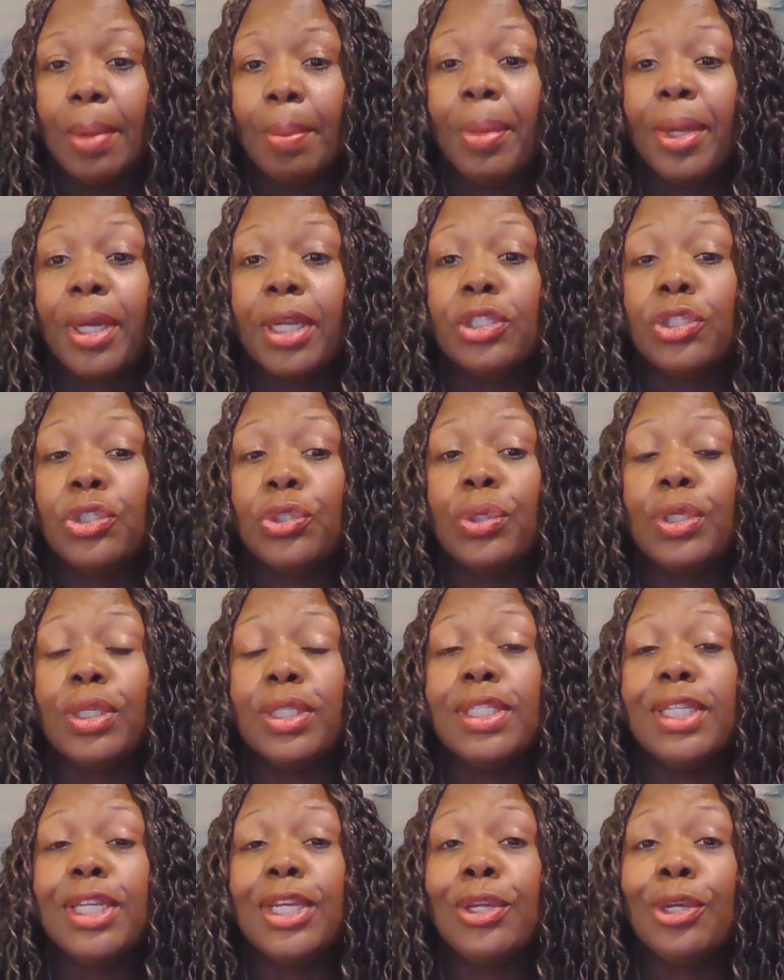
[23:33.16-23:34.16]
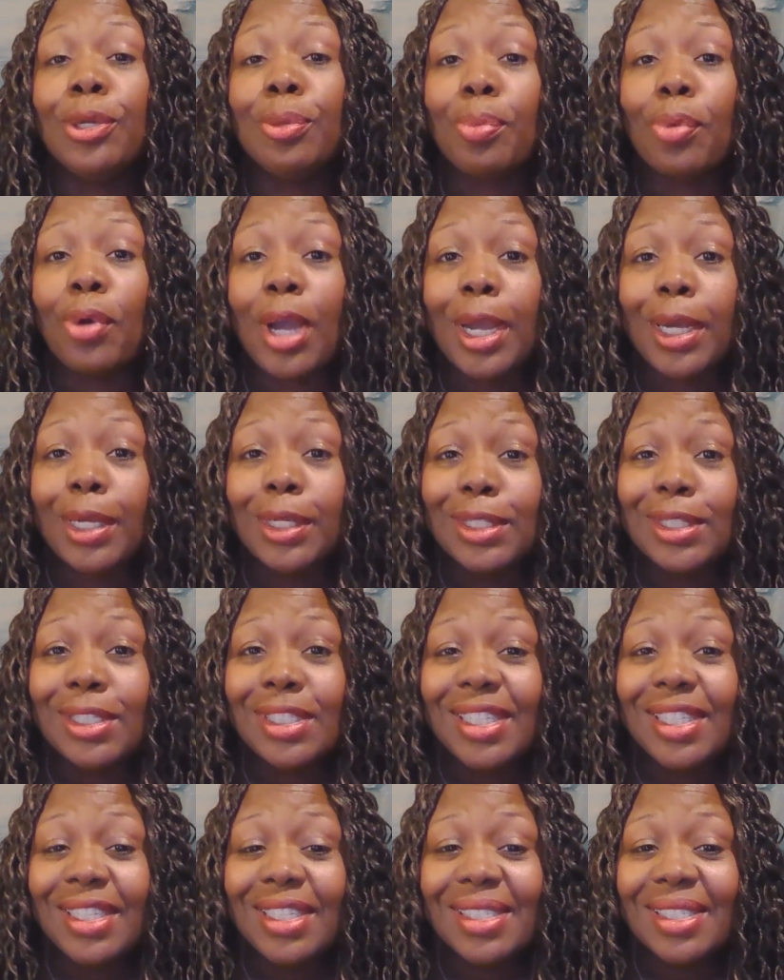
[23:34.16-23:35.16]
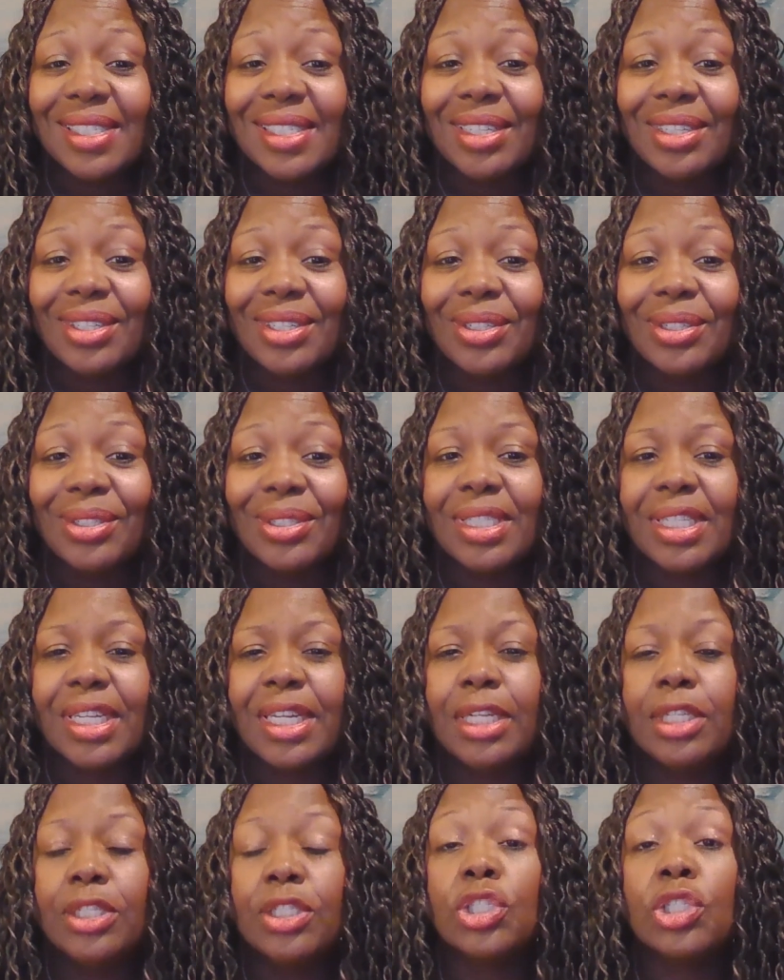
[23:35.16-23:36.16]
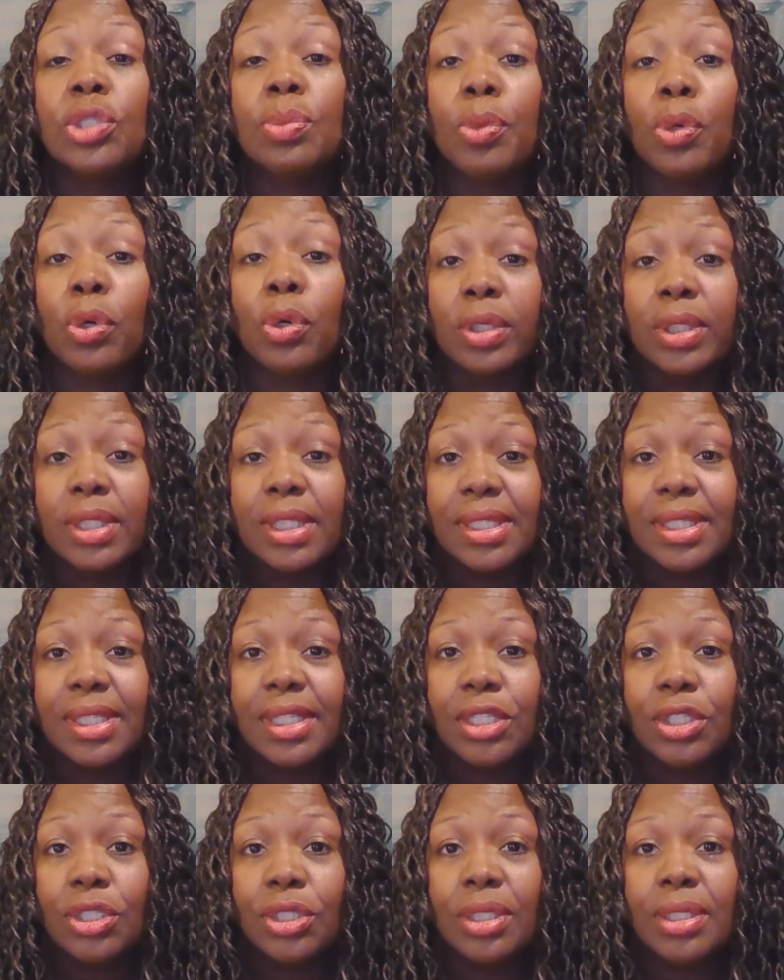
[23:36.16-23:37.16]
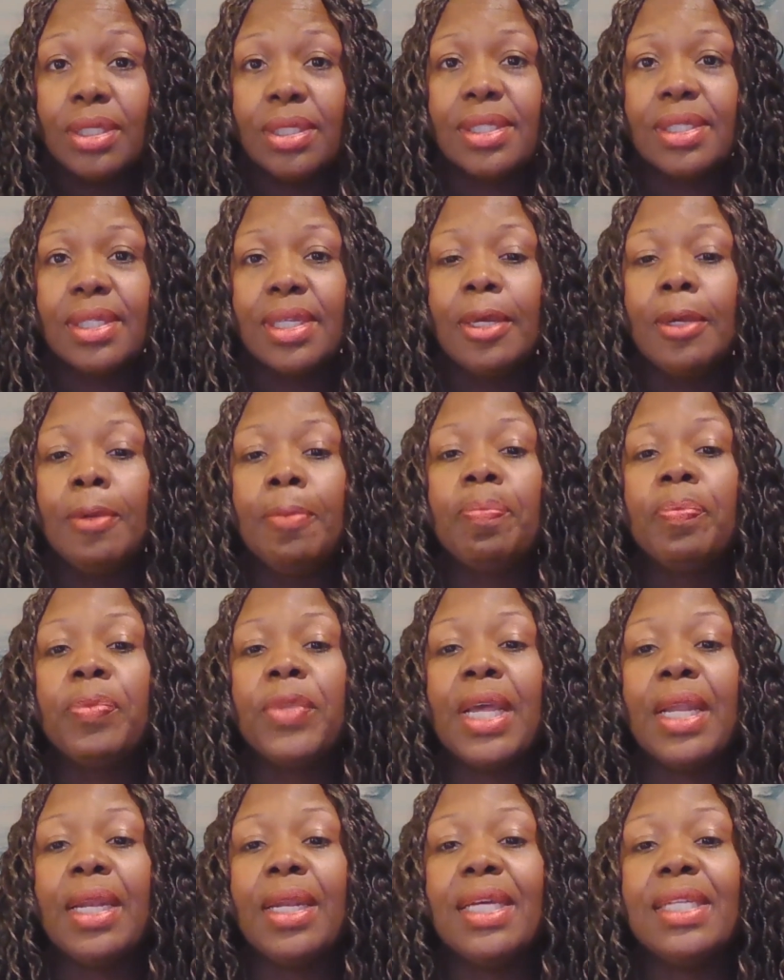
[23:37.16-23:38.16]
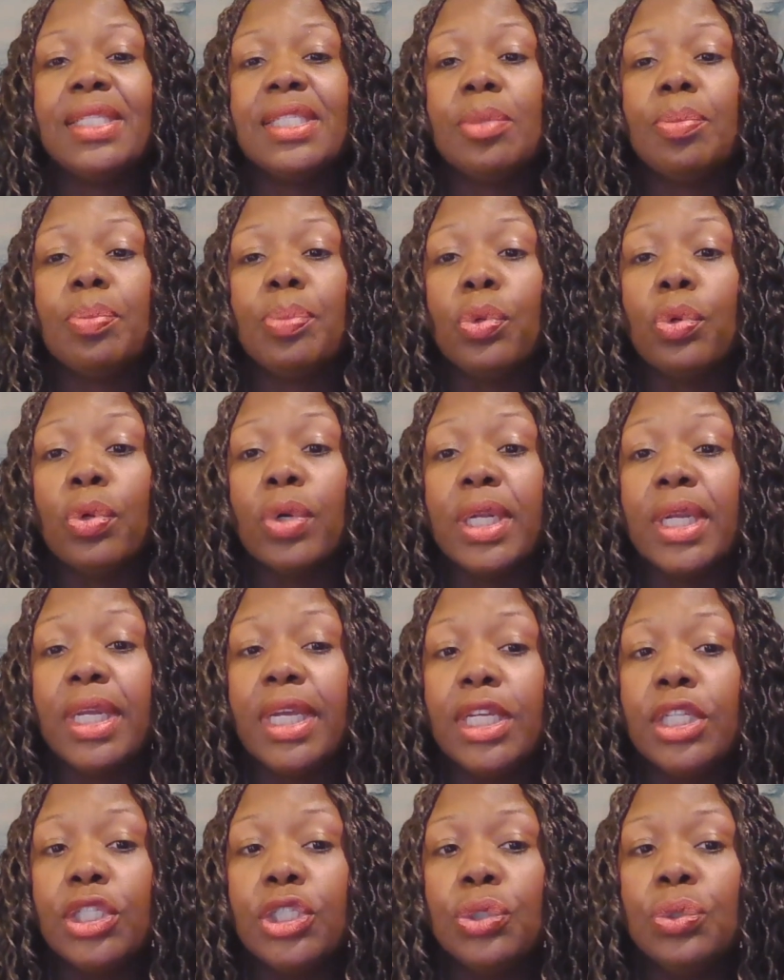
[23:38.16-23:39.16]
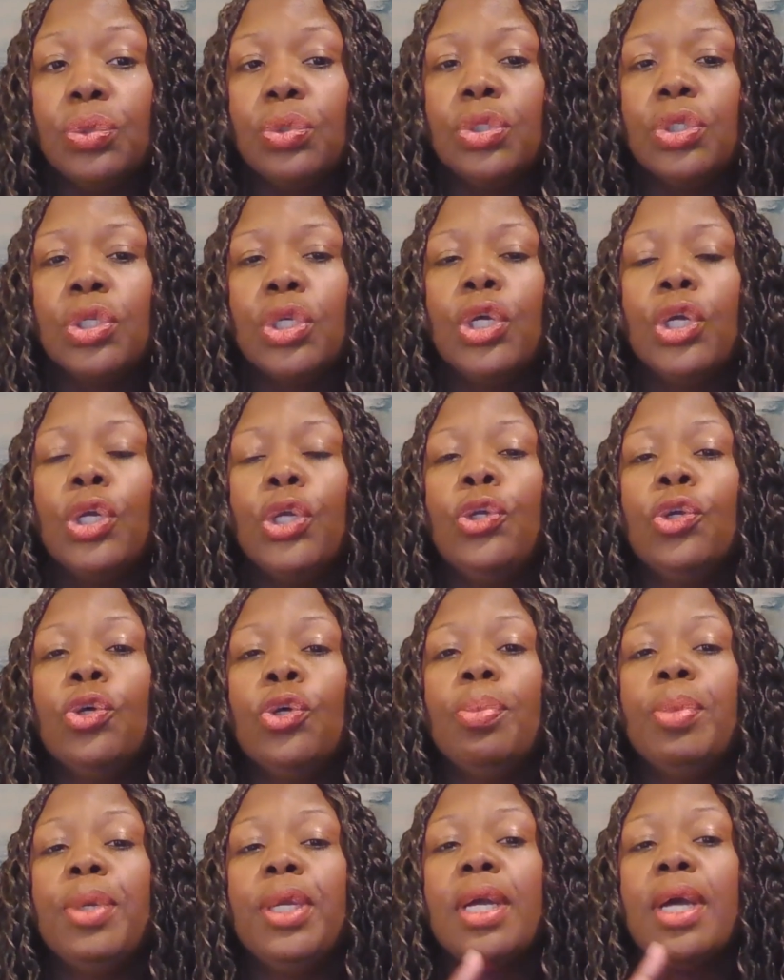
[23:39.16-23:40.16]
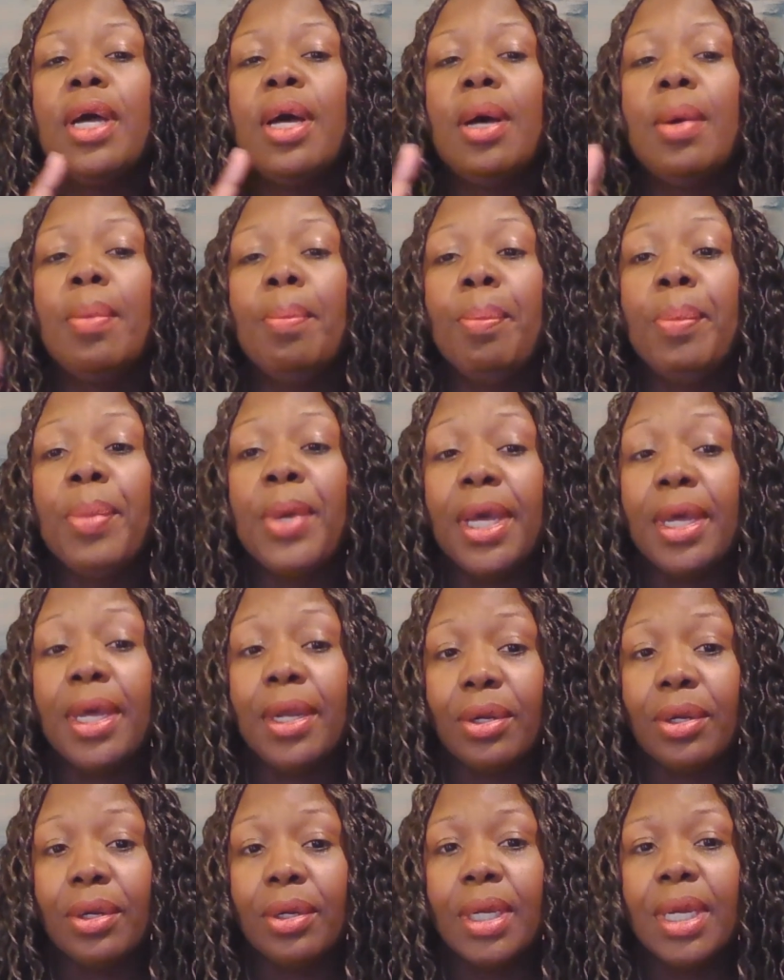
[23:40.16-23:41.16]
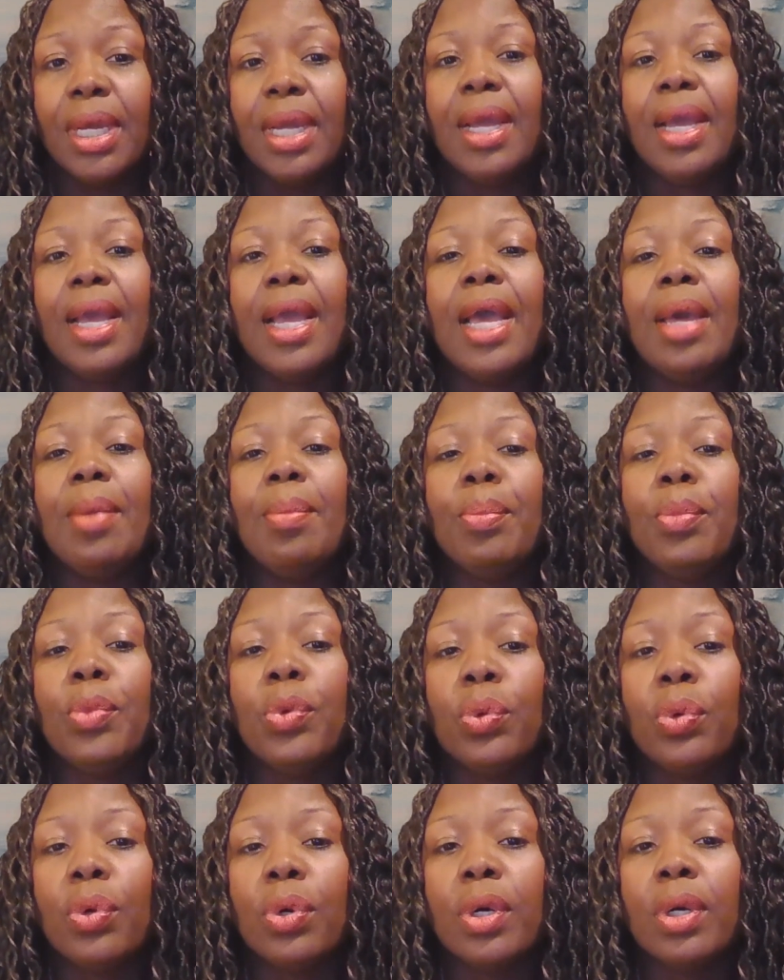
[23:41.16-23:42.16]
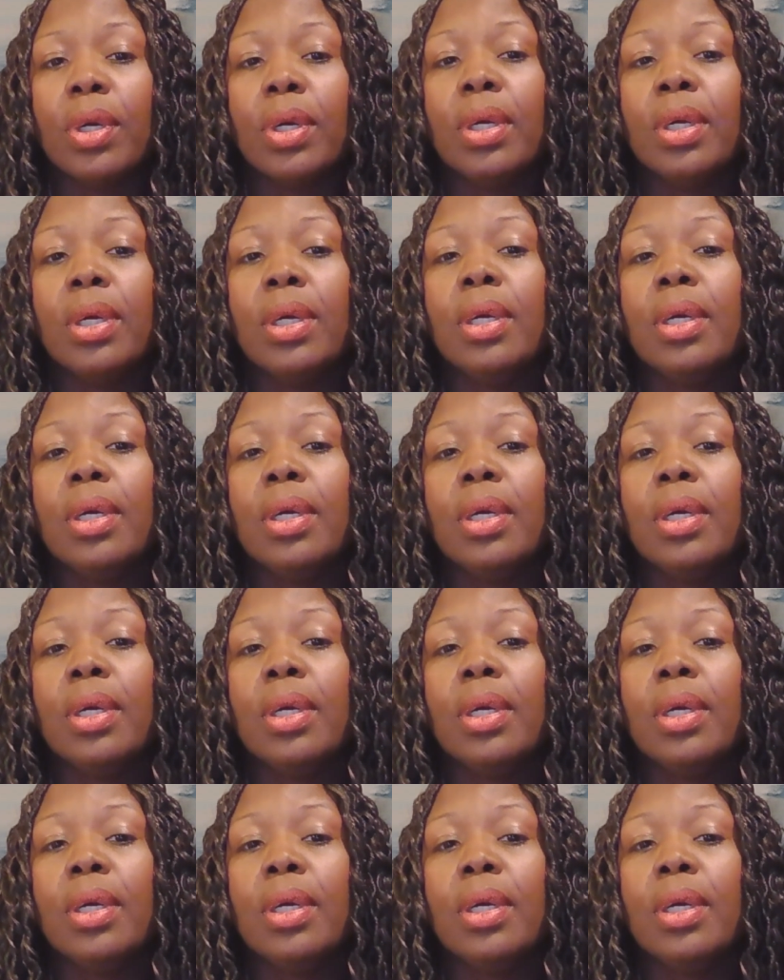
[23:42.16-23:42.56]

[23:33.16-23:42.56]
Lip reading: But as you continue to practice these skills in small decisions and less important issues, you'll become better at more